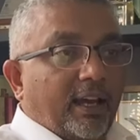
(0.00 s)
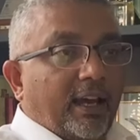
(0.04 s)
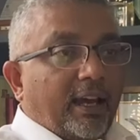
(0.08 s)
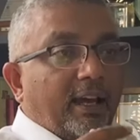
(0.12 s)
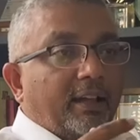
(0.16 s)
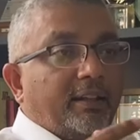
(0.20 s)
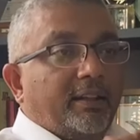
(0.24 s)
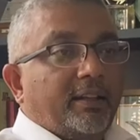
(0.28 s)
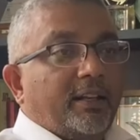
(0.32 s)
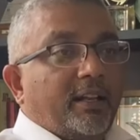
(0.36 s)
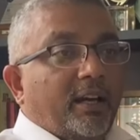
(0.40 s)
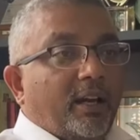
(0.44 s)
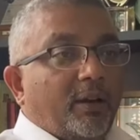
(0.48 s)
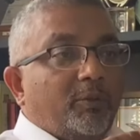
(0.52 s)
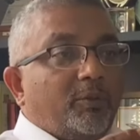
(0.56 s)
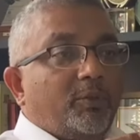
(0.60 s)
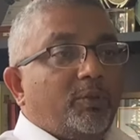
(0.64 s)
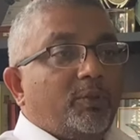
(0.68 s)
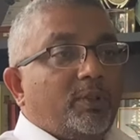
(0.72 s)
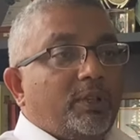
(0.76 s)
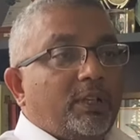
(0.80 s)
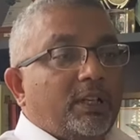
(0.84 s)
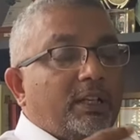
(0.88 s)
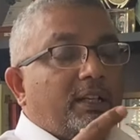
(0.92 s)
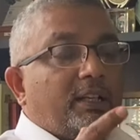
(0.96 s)
and then how
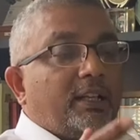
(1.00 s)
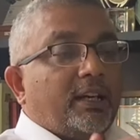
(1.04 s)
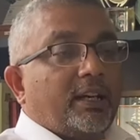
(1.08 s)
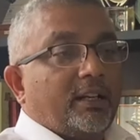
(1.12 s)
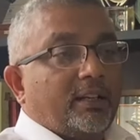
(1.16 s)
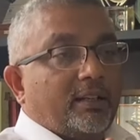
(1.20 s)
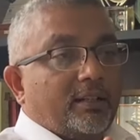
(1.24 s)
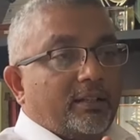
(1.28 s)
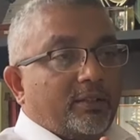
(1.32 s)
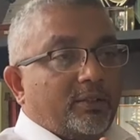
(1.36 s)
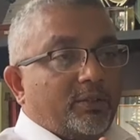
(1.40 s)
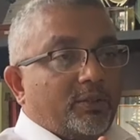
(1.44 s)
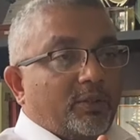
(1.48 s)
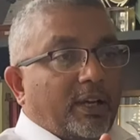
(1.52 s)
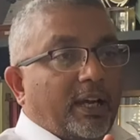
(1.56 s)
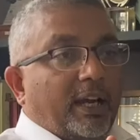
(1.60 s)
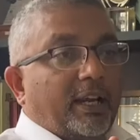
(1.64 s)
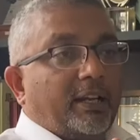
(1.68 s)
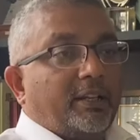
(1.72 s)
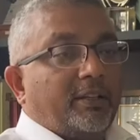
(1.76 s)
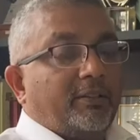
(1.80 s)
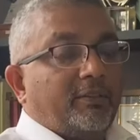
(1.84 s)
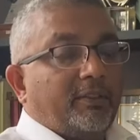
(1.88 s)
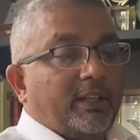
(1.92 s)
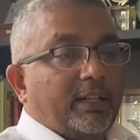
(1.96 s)
you conduct your
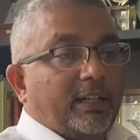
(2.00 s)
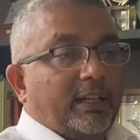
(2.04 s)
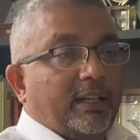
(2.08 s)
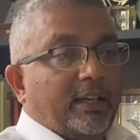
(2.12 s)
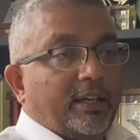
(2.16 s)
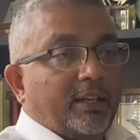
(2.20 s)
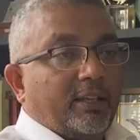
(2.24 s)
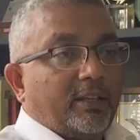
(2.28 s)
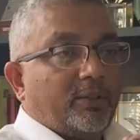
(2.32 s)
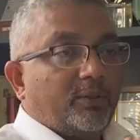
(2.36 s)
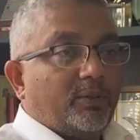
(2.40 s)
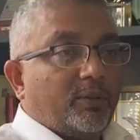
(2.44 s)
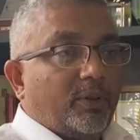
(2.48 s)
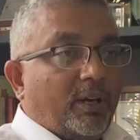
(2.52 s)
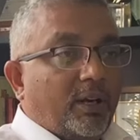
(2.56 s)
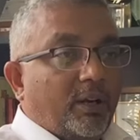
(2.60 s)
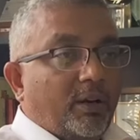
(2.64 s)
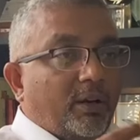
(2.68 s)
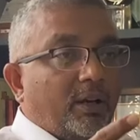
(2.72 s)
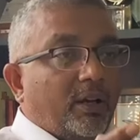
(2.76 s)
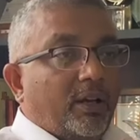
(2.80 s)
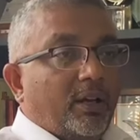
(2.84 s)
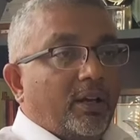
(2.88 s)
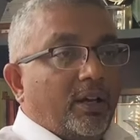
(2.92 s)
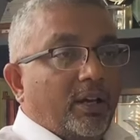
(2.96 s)
activity,
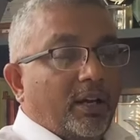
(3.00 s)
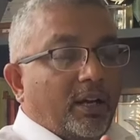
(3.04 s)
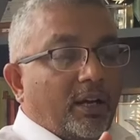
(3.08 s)
how